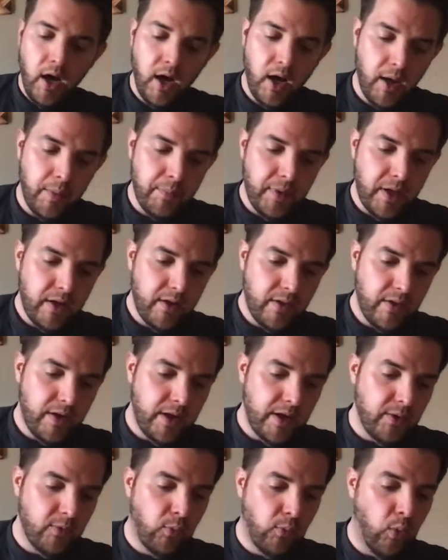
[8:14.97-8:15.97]

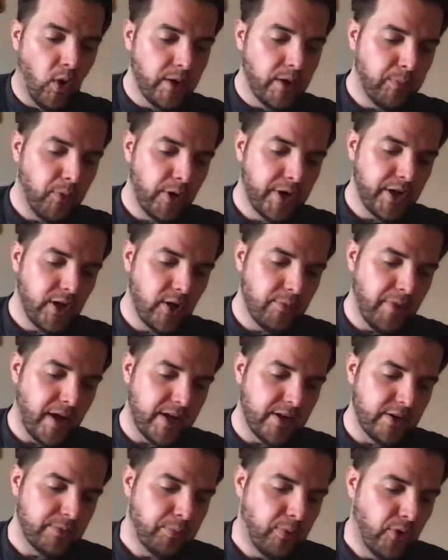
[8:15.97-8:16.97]
1.0
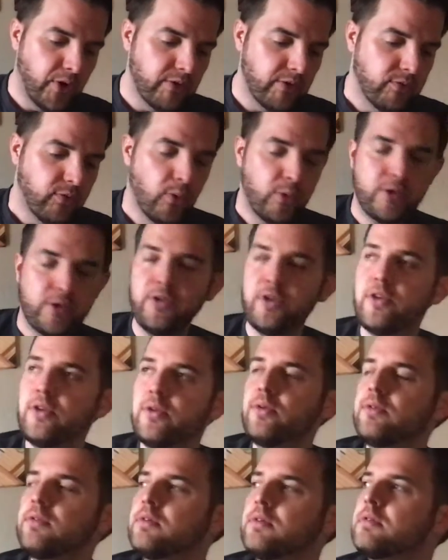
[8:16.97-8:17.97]
minus
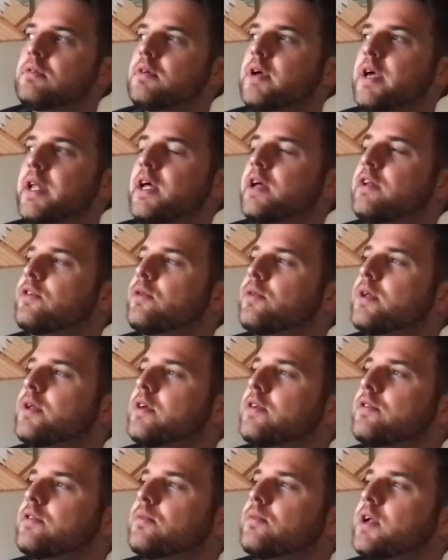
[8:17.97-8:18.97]
0.42, can I do
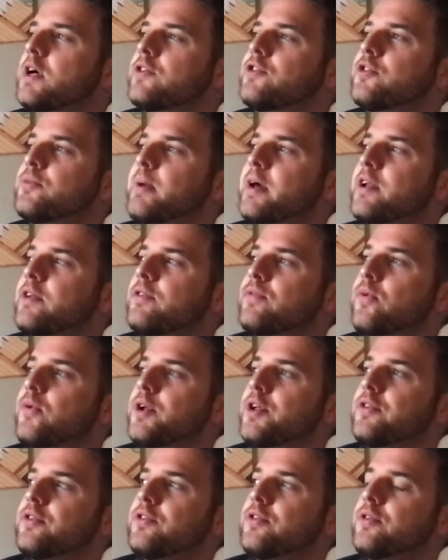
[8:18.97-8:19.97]
this? 100 minus
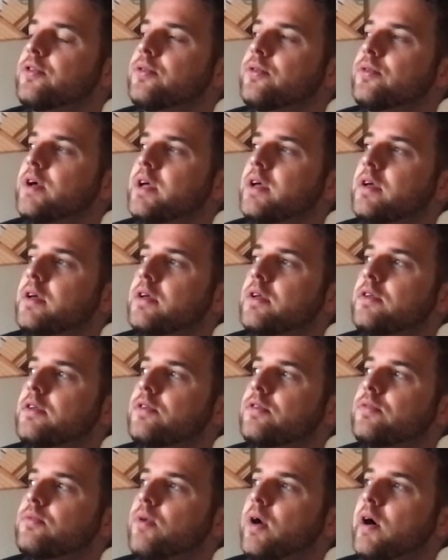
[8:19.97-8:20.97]
42
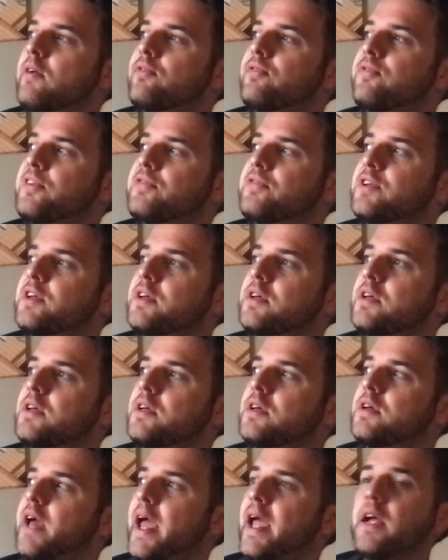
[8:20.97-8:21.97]
is what,
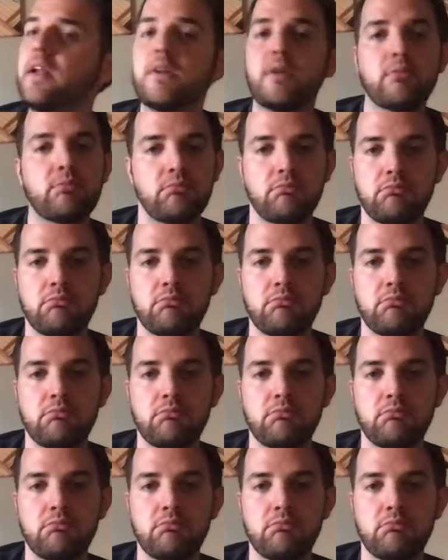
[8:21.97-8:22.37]
58?